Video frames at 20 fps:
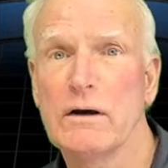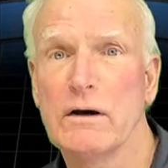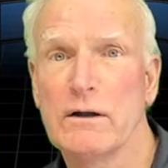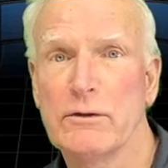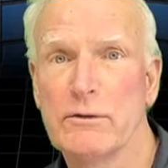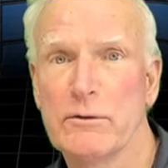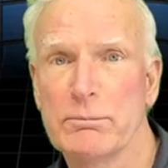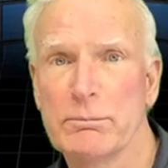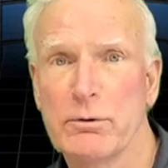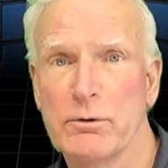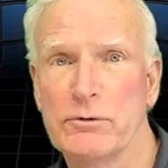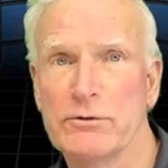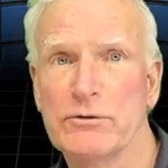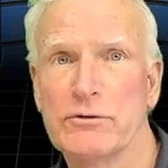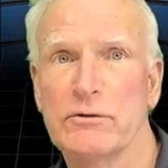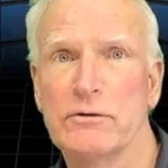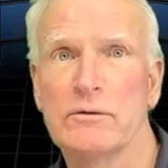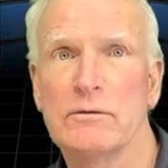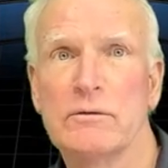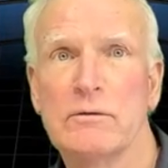other
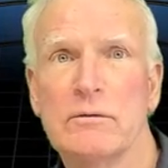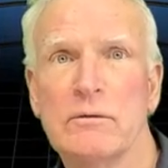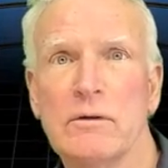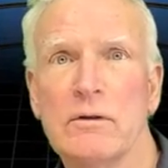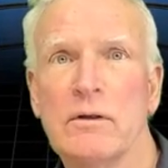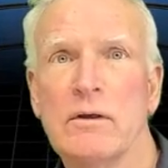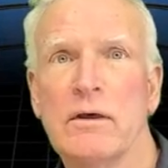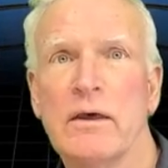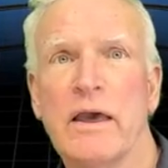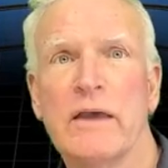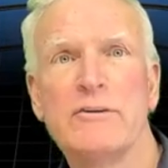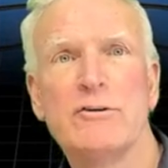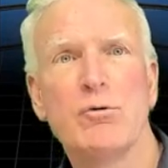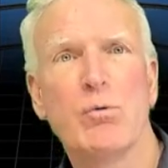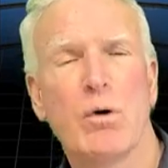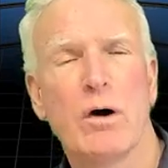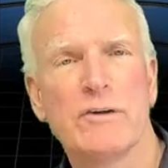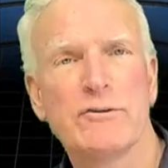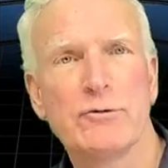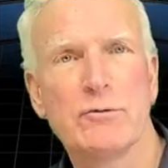person. And you
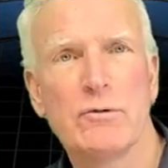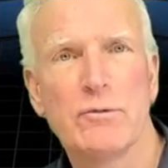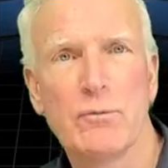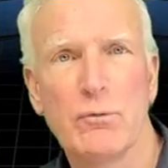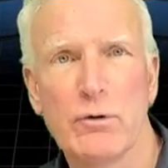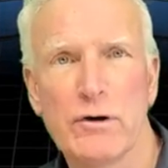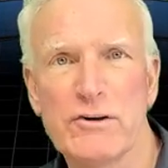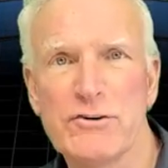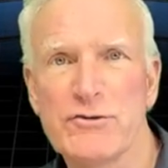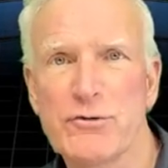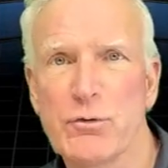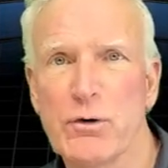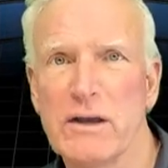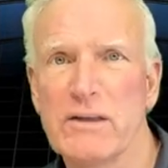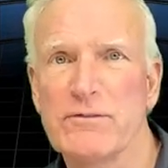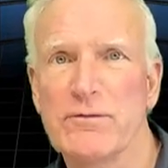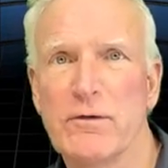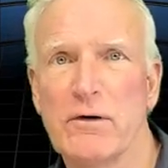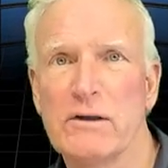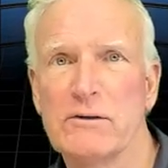want to avoid
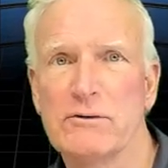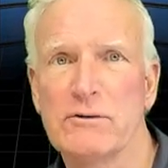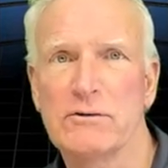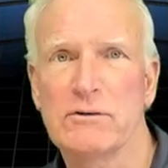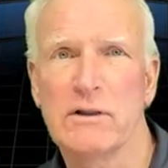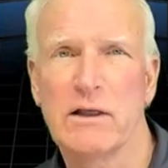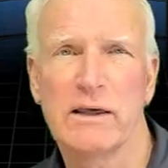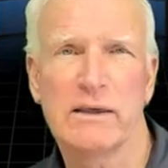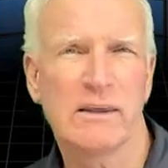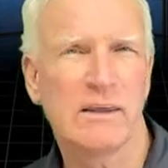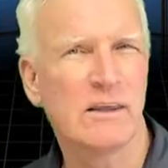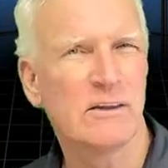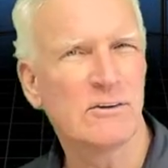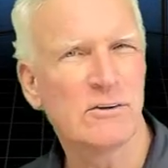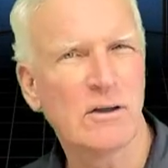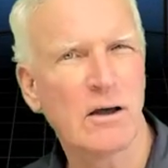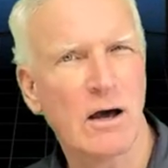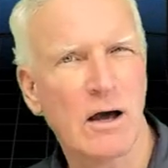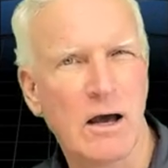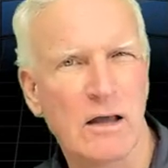trite phrases like, it's
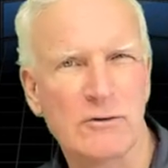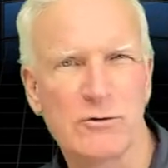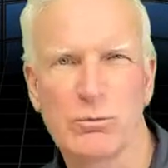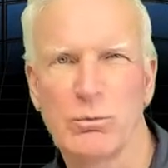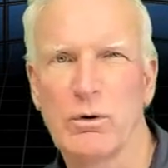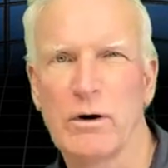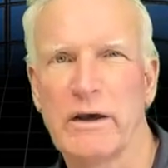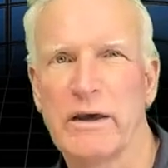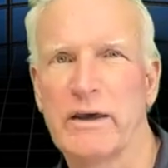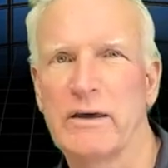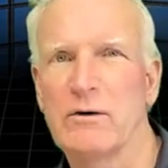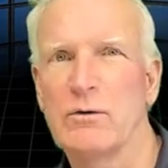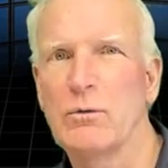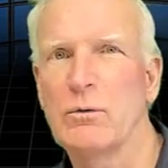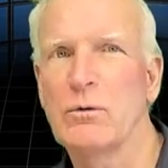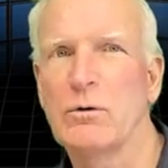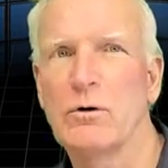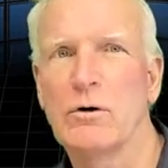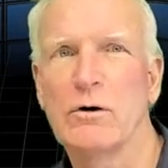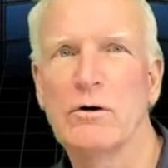God's way,
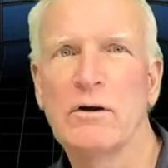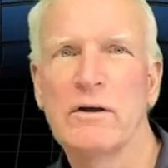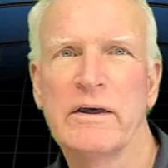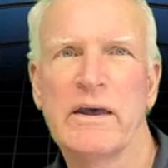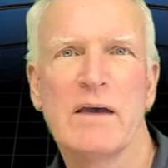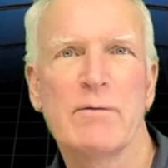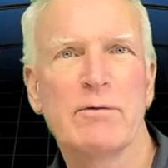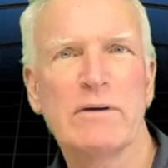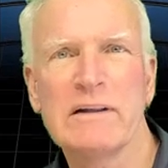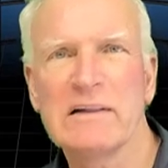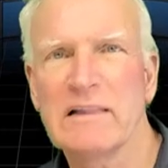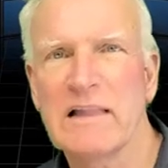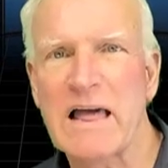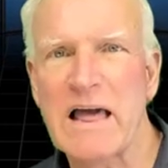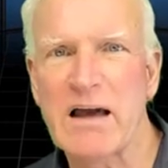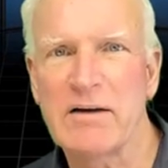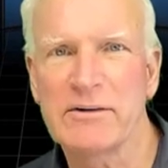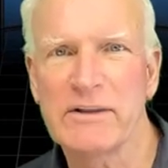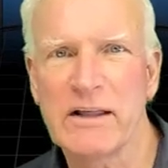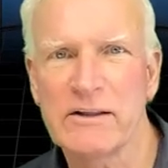or every
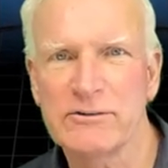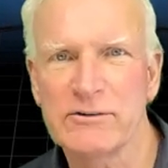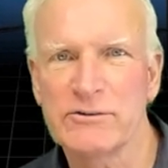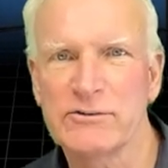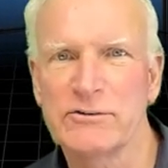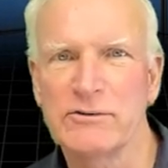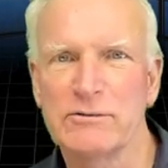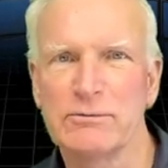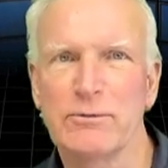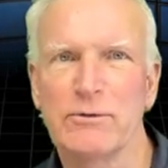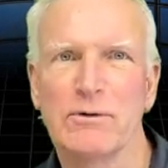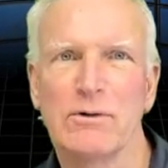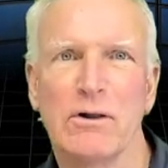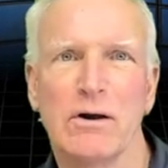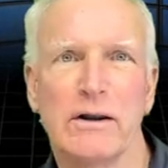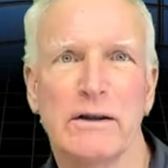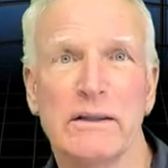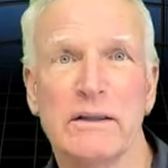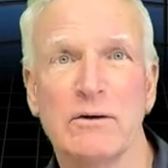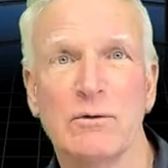cloud has a silver
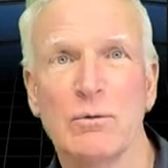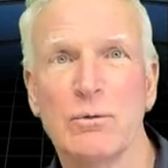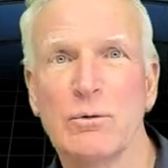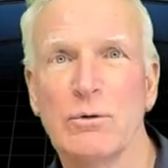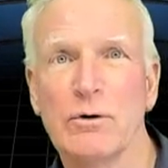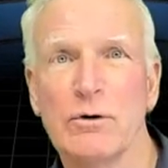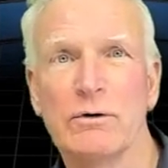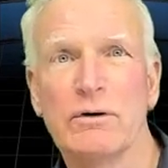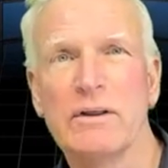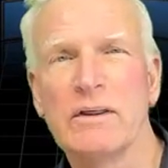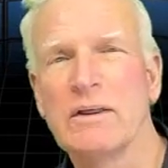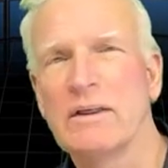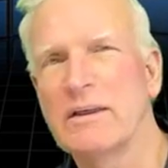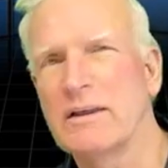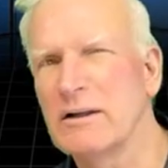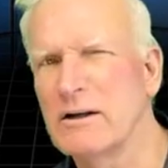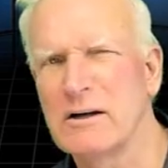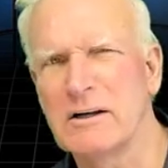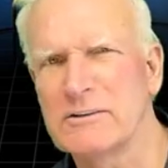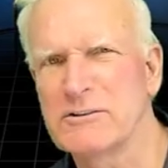lining, or
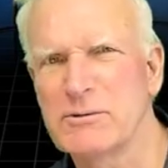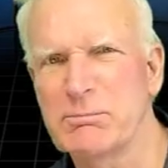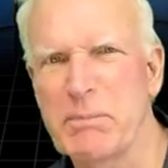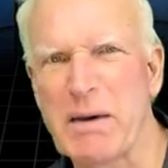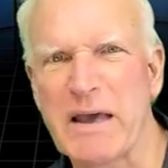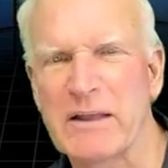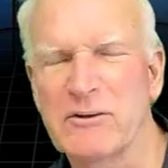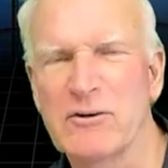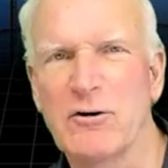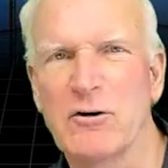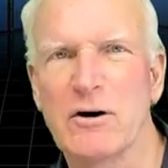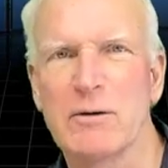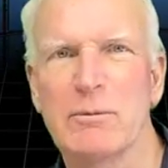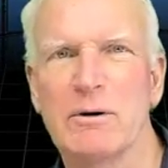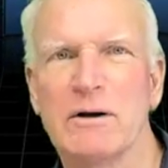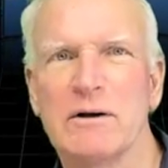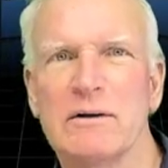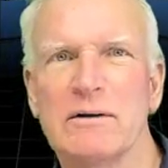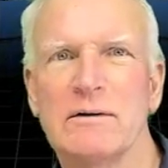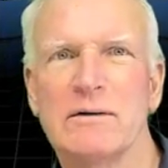it's bad karma.